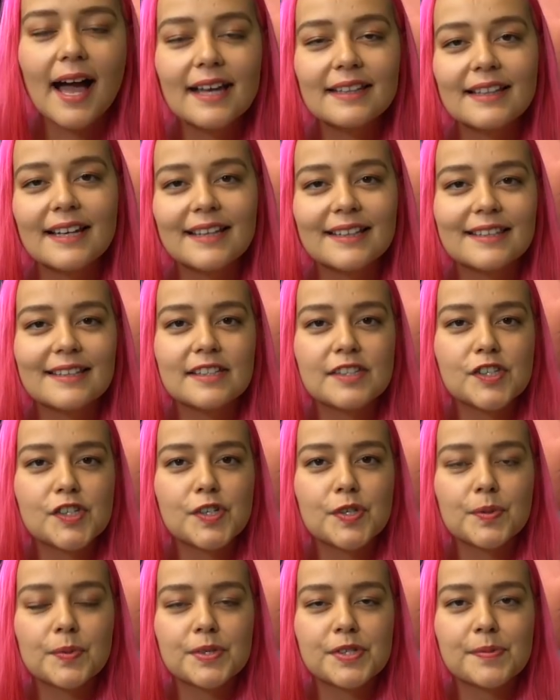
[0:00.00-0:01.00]
I like these
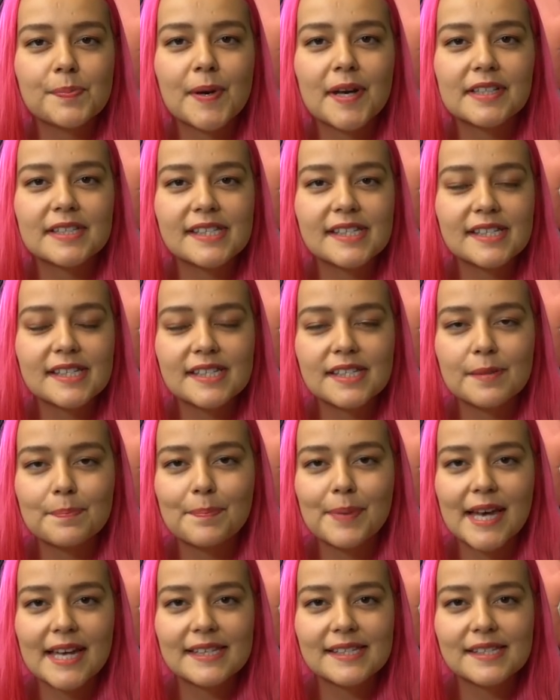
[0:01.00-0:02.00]
two responses the
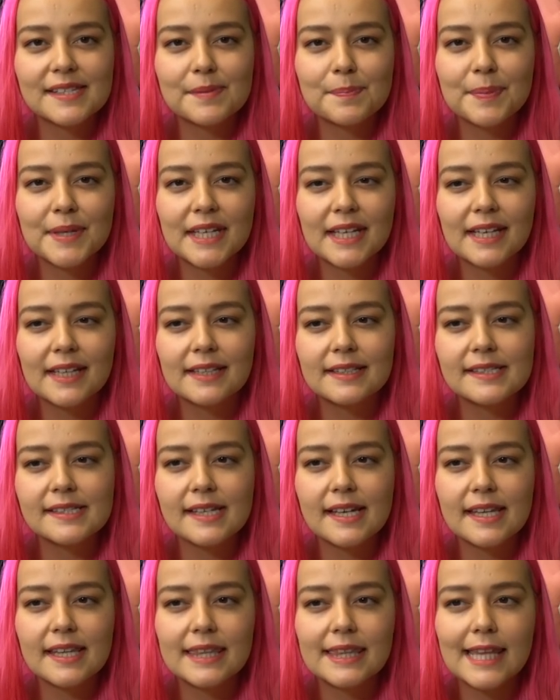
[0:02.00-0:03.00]
best
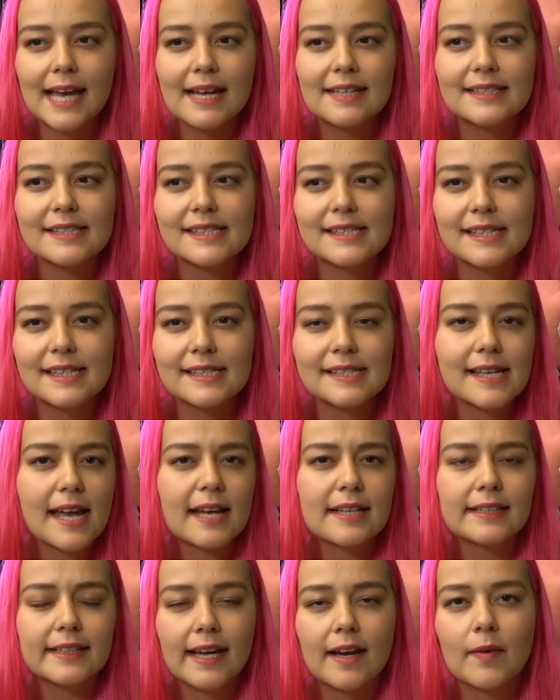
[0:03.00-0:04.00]
because that's
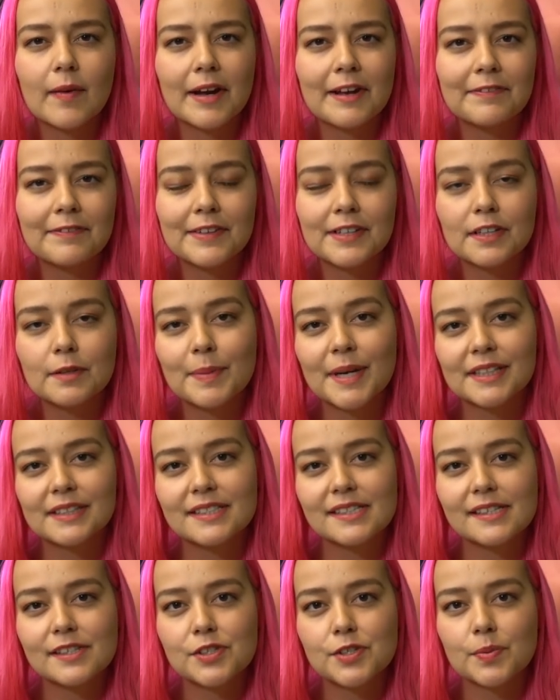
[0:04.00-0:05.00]
exactly how I feel about
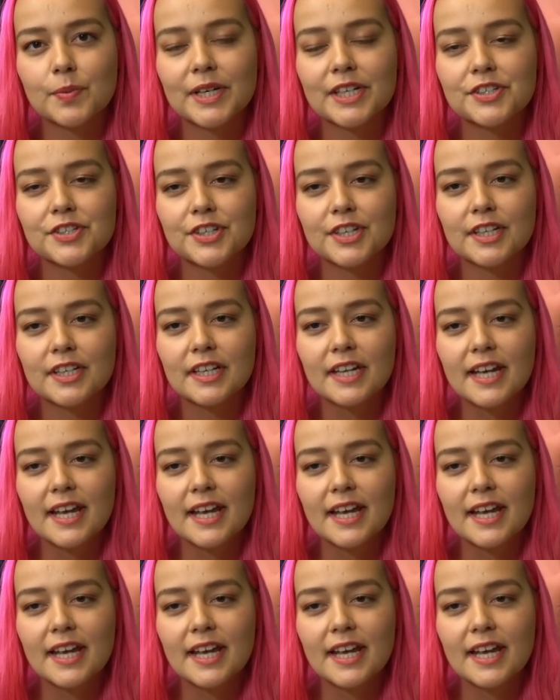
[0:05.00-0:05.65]
the situation.